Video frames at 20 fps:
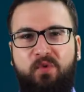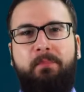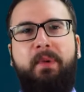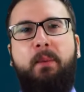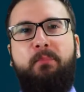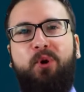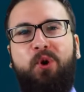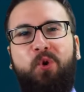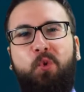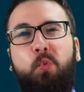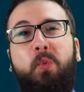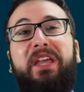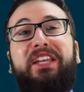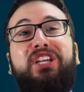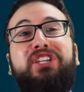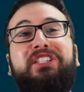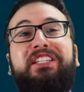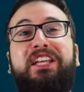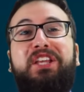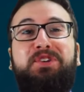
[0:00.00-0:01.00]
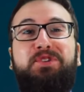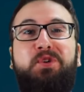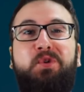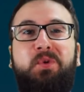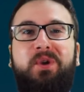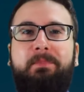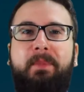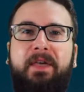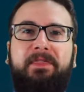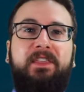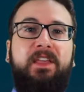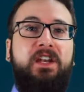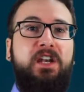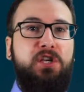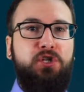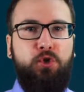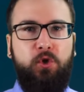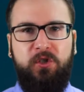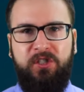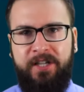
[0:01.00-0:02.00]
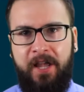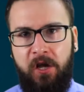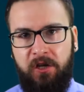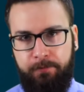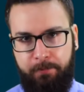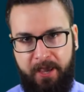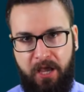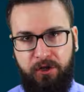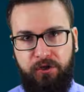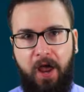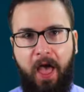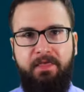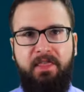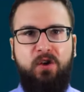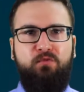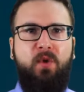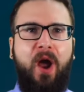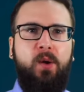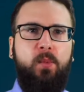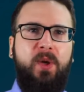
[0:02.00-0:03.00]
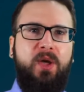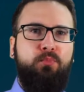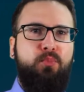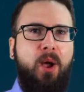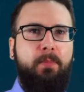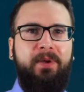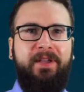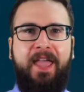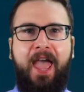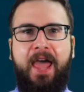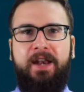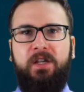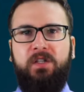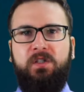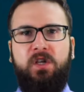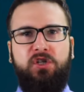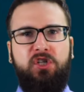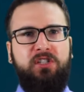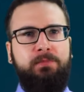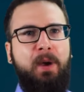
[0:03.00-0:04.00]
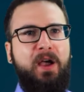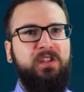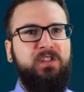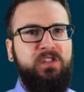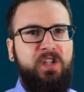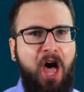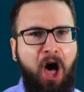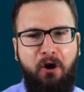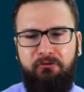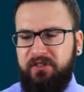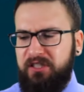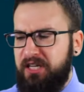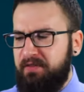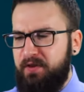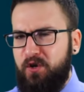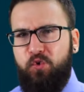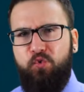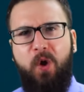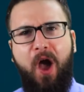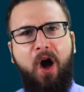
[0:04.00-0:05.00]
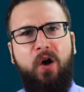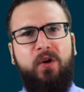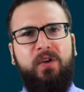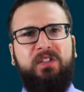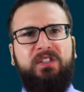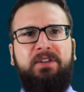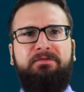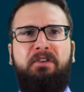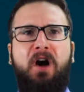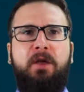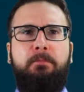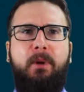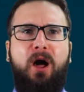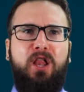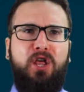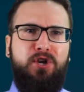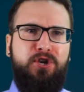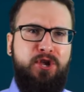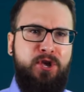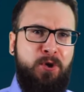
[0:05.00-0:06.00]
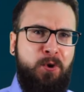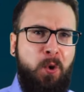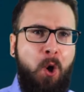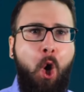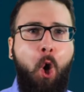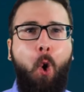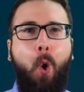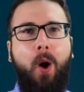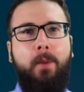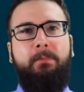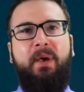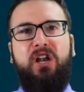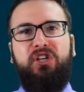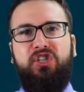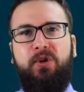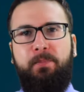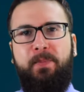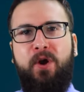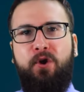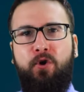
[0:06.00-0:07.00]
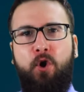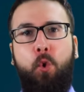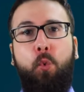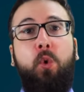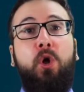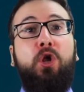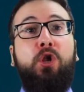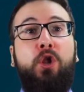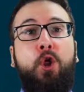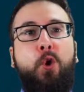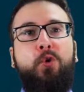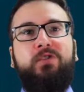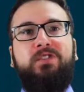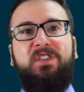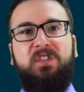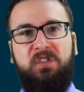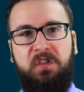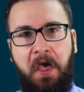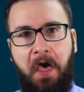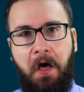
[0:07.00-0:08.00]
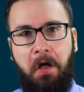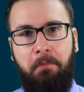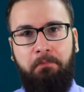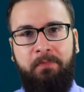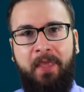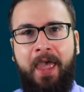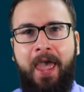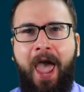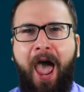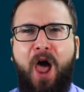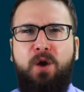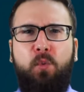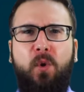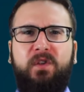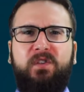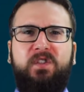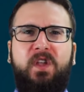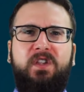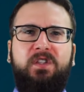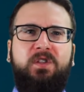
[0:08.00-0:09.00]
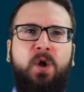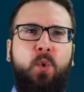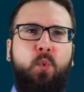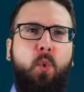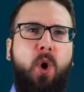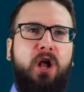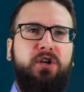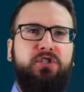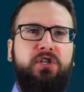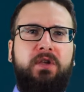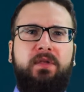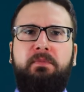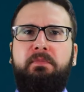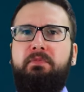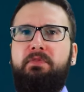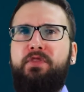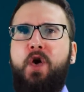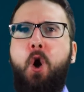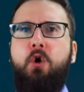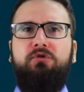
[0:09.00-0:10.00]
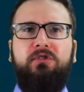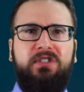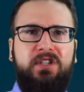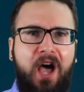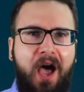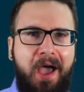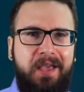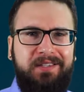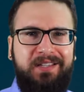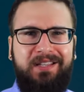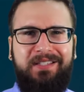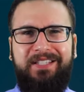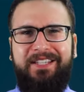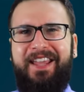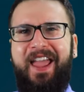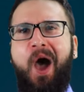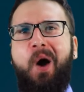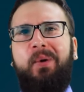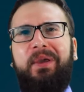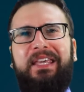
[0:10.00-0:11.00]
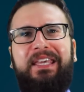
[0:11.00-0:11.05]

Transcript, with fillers: Remember, we just need you to make the initial sales pitch, and then right-wing propagandists such as myself, Steven Crowder, Stefan Molyneux, or Ben Shapiro will close the sale. And once they start watching those guys and see how